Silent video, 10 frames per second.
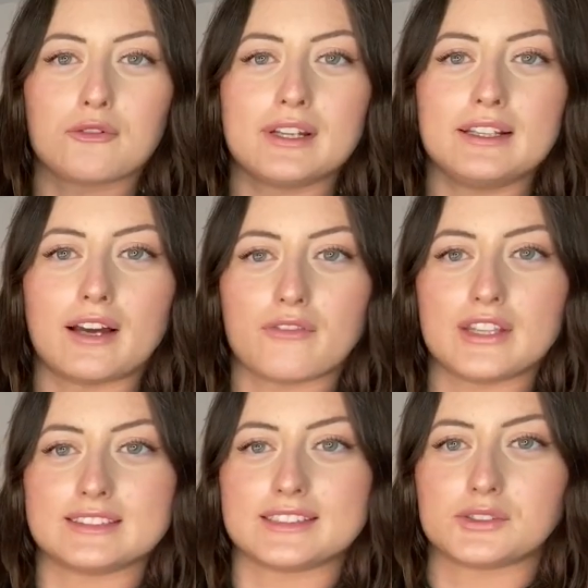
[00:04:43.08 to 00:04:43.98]
I really love
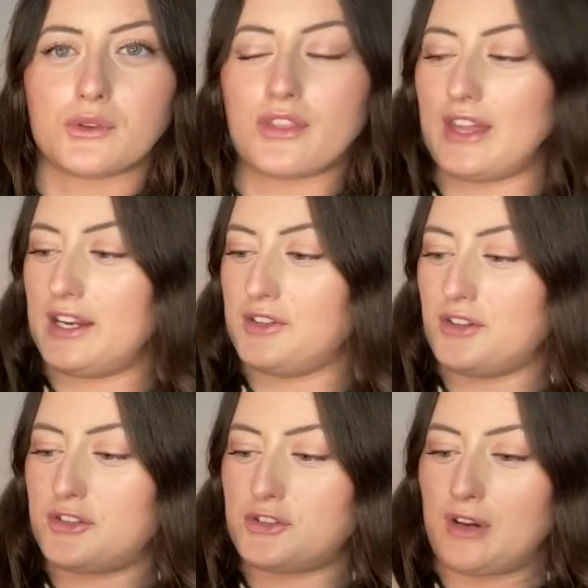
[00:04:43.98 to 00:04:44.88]
these little thin
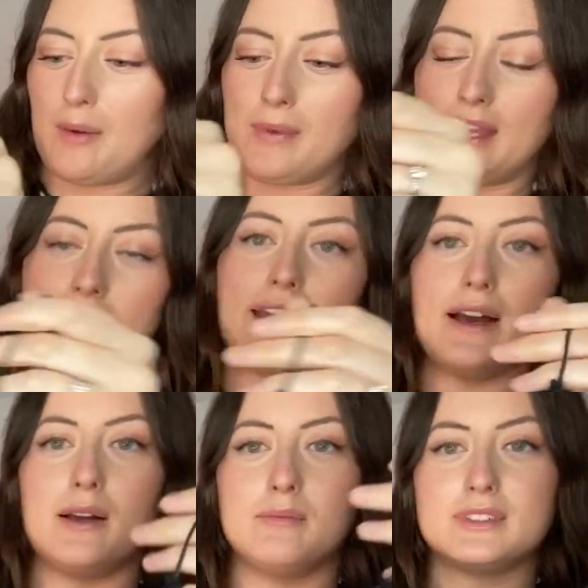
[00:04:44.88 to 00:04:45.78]

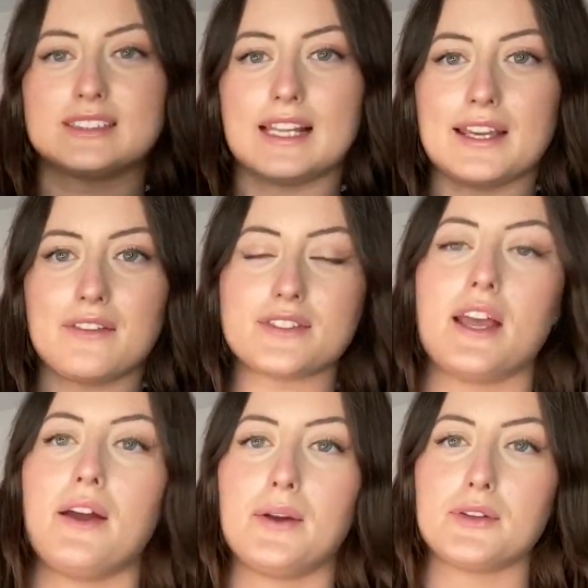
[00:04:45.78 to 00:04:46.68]
strappy sleeves
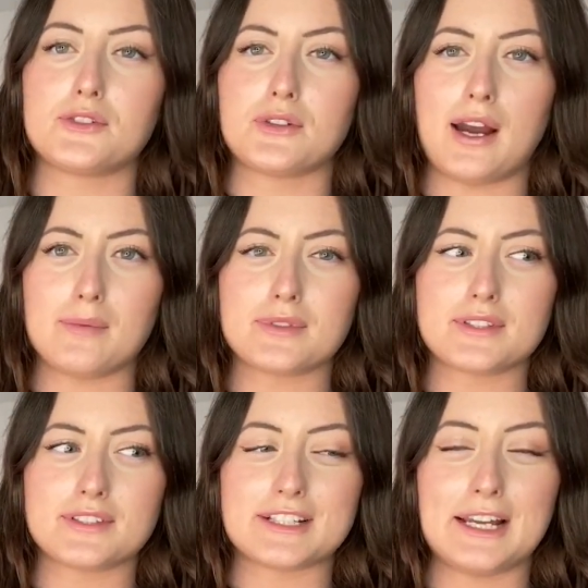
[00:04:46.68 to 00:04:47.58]

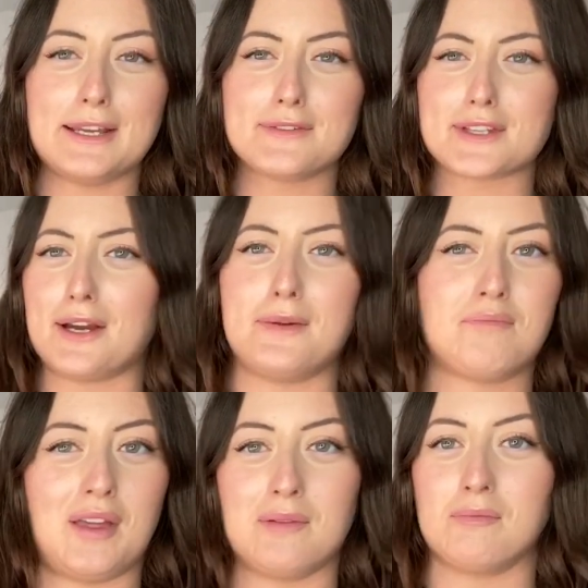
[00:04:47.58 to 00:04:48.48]
straps, sleeves.
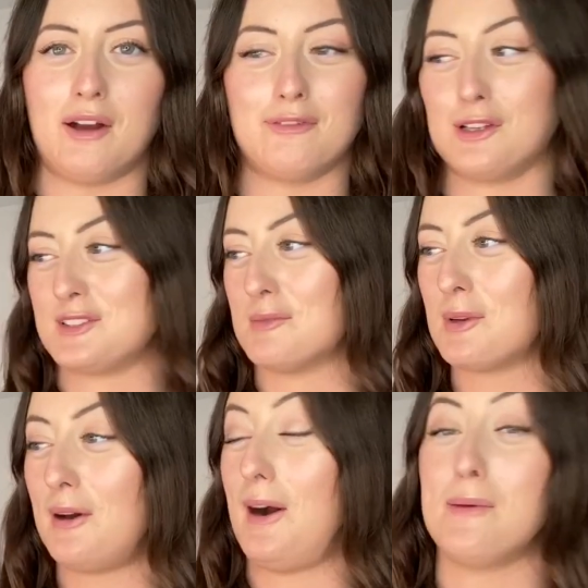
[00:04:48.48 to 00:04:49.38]
I've lost the
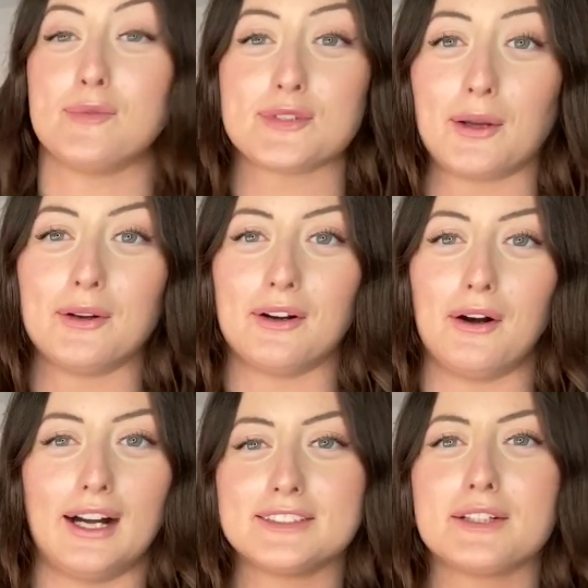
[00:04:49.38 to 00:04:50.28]
plot. I'm so
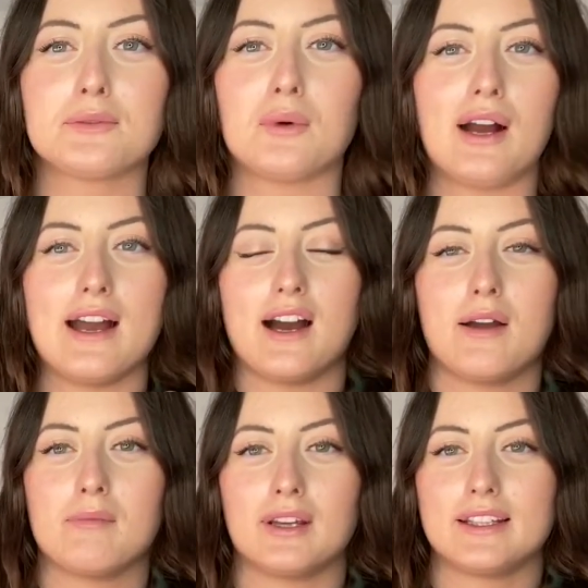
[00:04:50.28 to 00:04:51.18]
hot. I don't know why
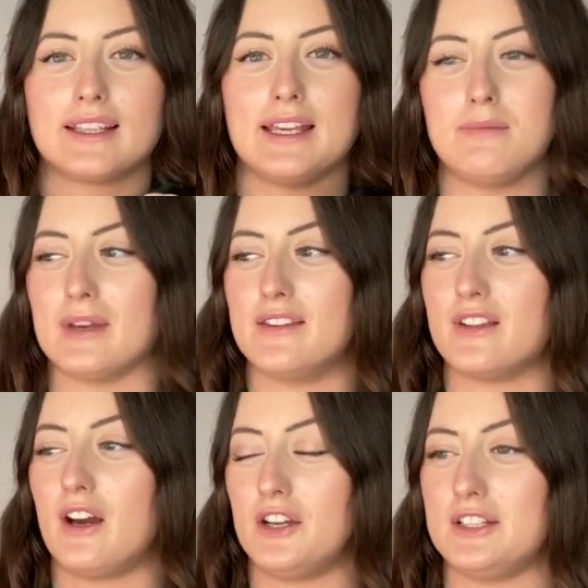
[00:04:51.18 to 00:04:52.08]
I'm like keeping
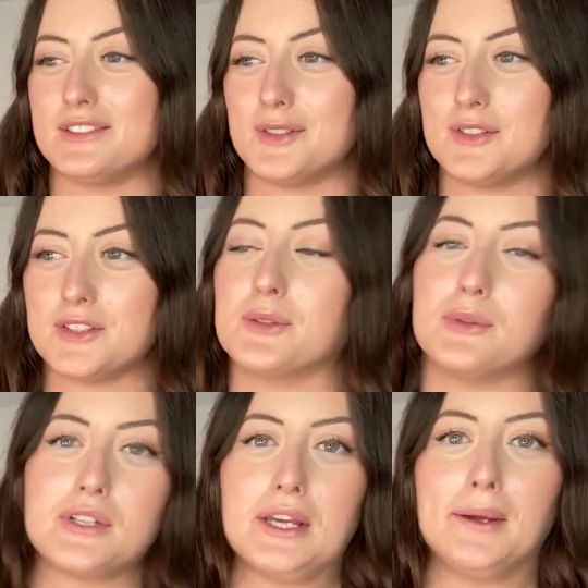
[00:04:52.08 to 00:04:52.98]
the hoodies on to
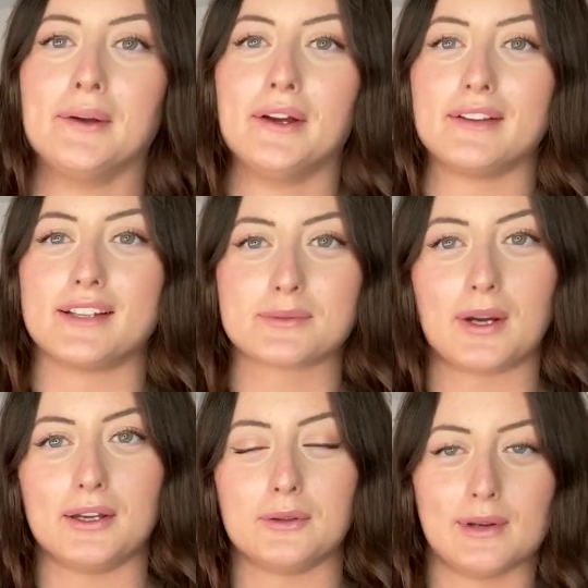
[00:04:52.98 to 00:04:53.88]
talk to you. That's
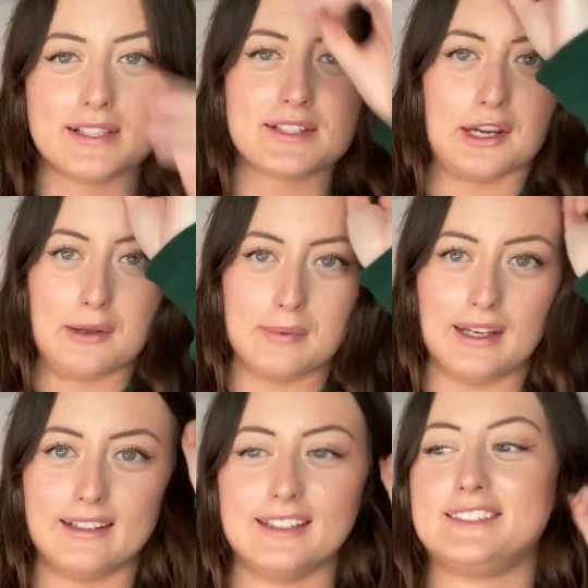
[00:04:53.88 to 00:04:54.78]
what I always do,
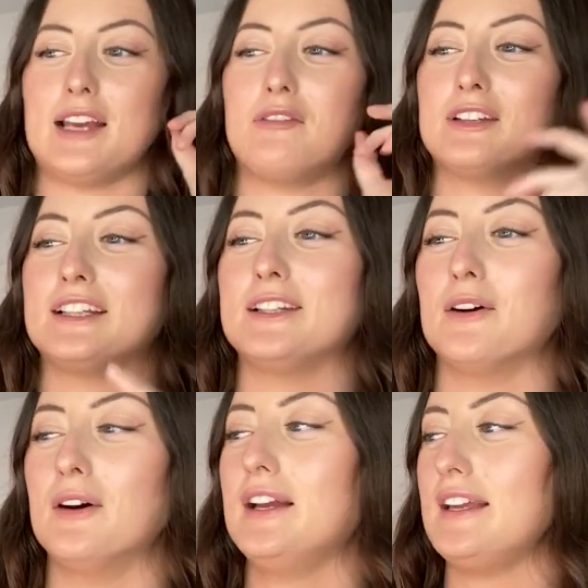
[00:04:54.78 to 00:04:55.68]
but it's definitely
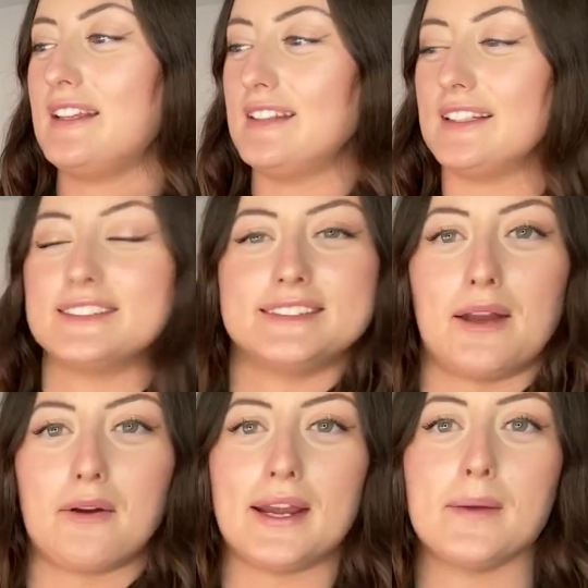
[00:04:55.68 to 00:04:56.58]
not
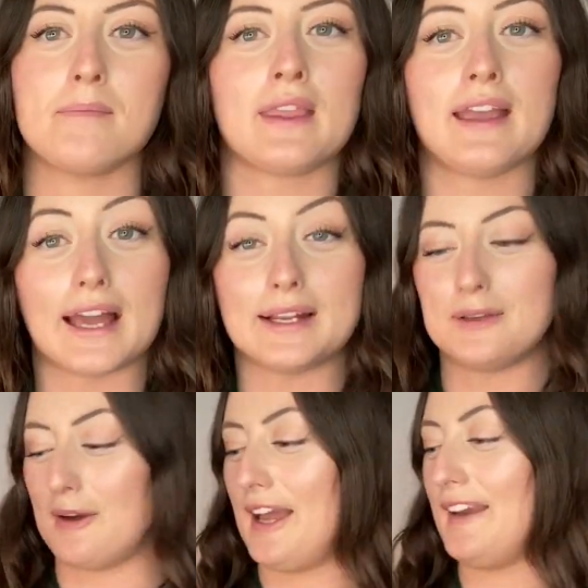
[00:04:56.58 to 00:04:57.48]
necessary.
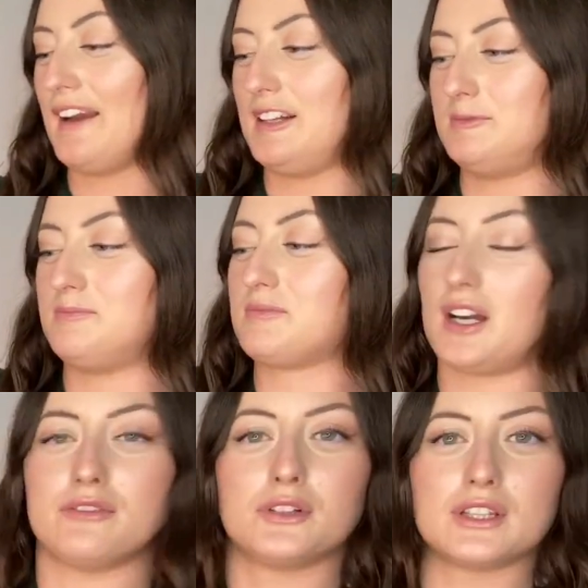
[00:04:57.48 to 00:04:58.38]
Anyway,
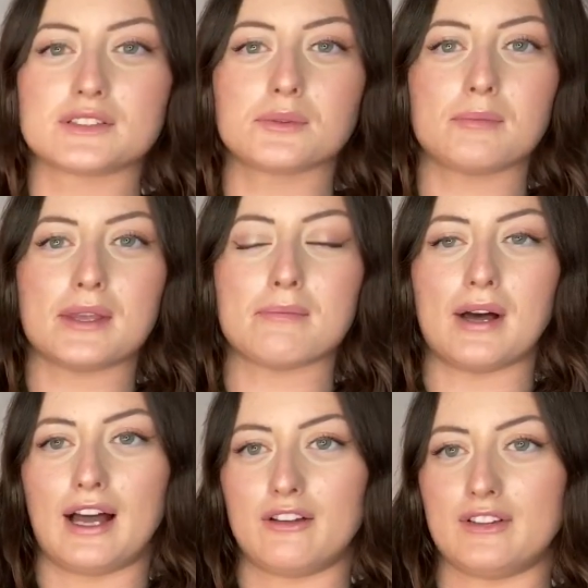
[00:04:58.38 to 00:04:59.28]
I thought this would be
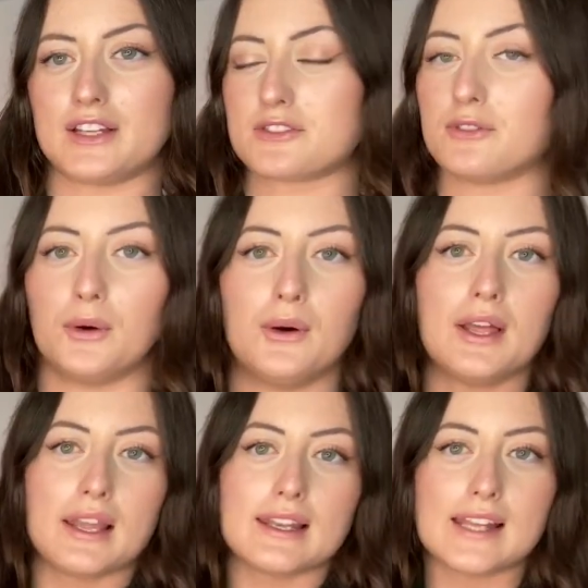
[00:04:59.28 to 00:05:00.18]
perfect for
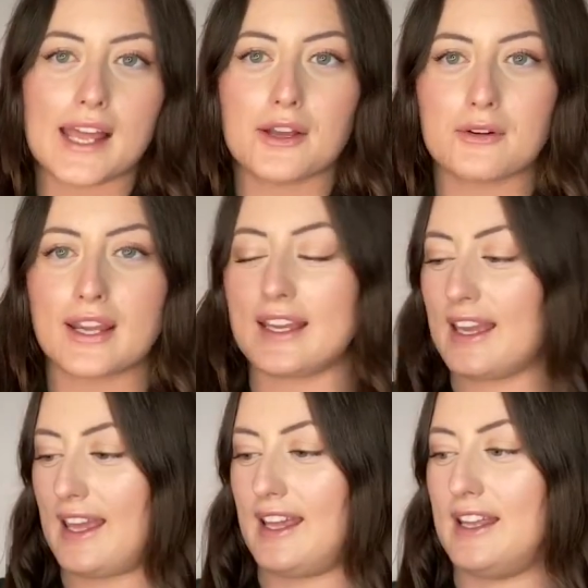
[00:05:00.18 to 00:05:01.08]
layering
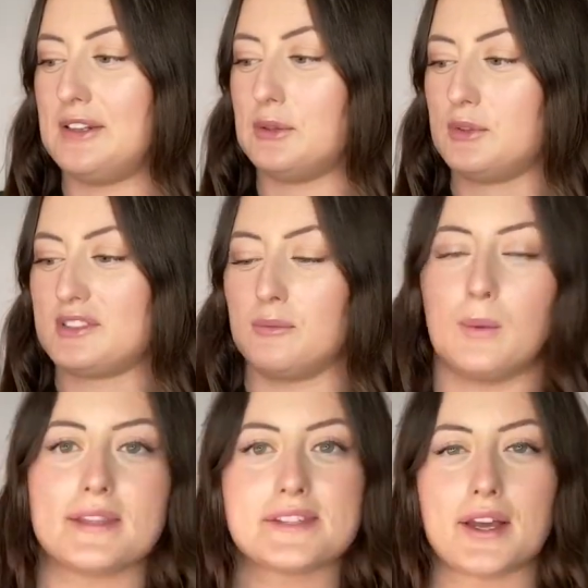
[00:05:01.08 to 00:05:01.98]
in autumn
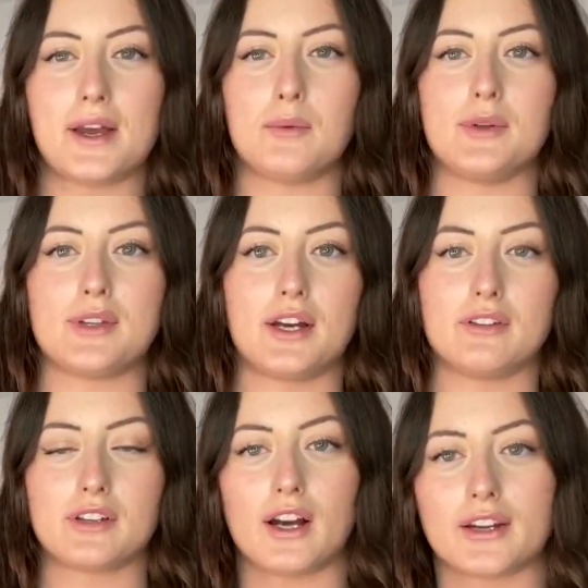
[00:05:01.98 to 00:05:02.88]
winter with kind
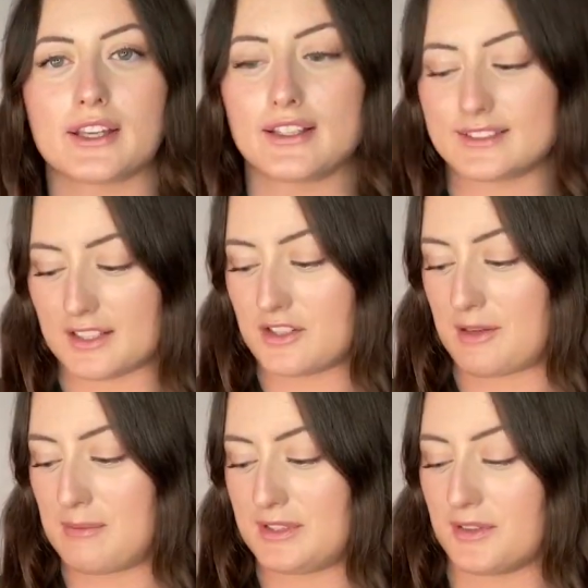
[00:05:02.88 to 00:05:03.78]
of cardigans and
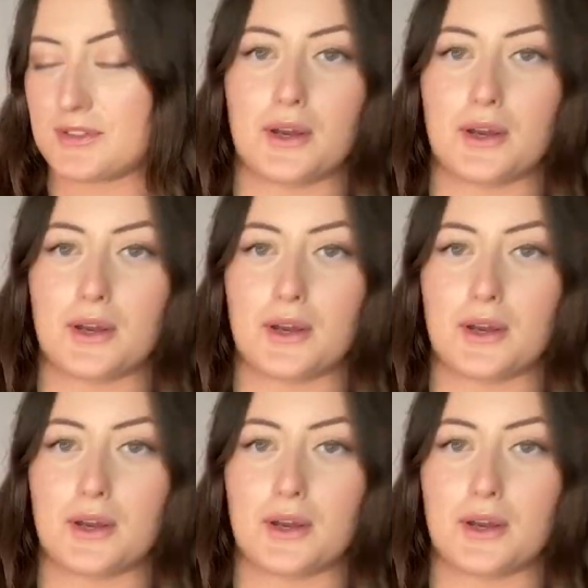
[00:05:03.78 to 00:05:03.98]
jumpers on